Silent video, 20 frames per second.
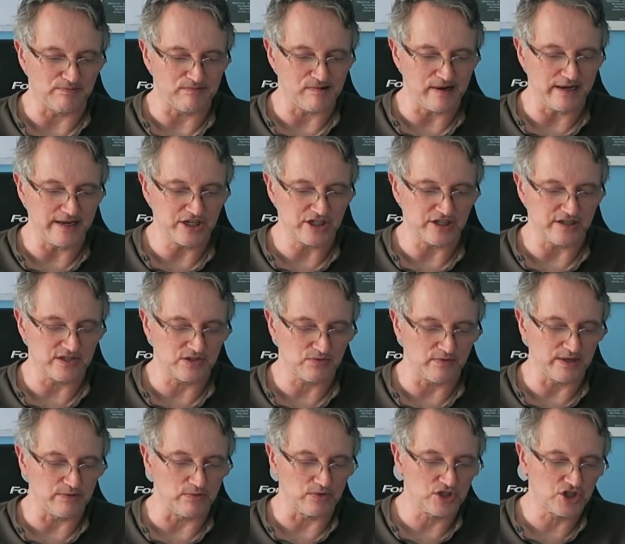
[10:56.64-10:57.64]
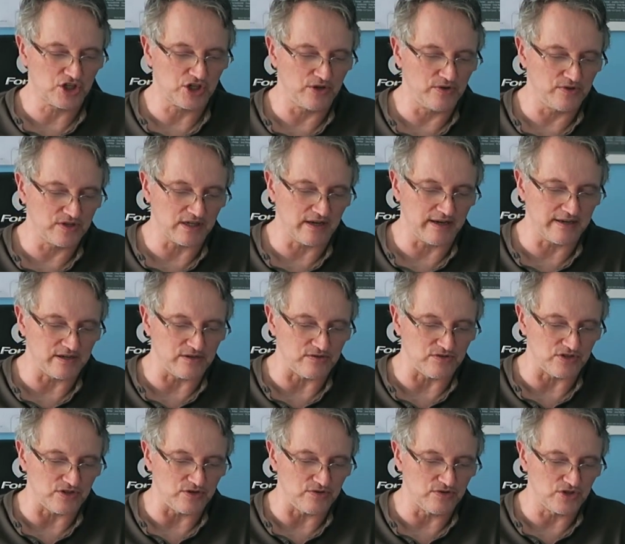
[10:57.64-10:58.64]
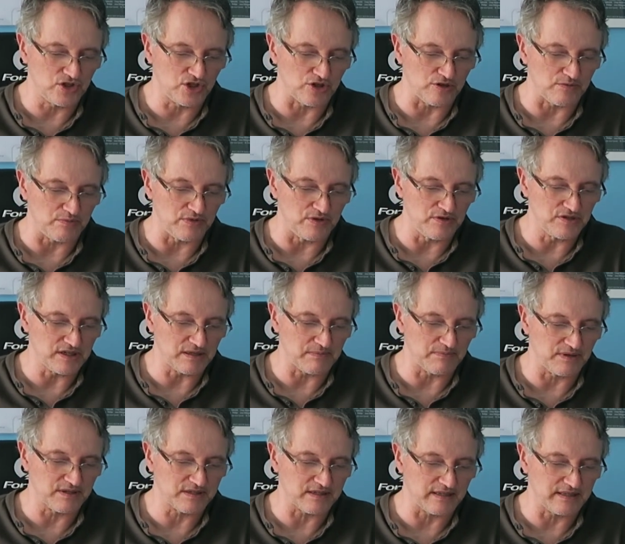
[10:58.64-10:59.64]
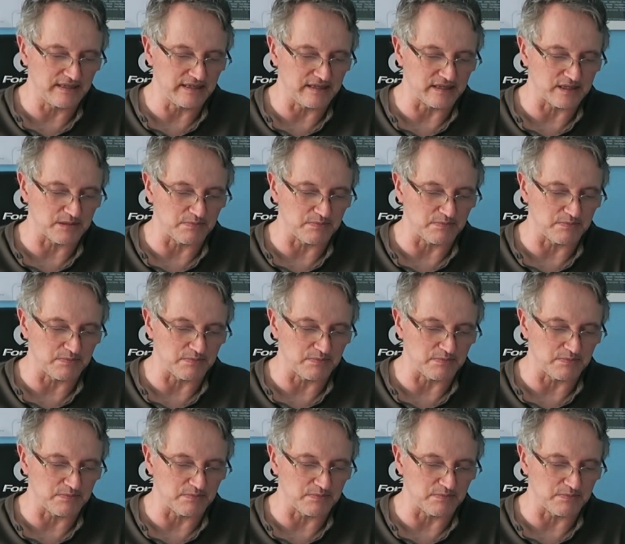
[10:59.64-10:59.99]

operations, we will choose, I use YouTube Music because I think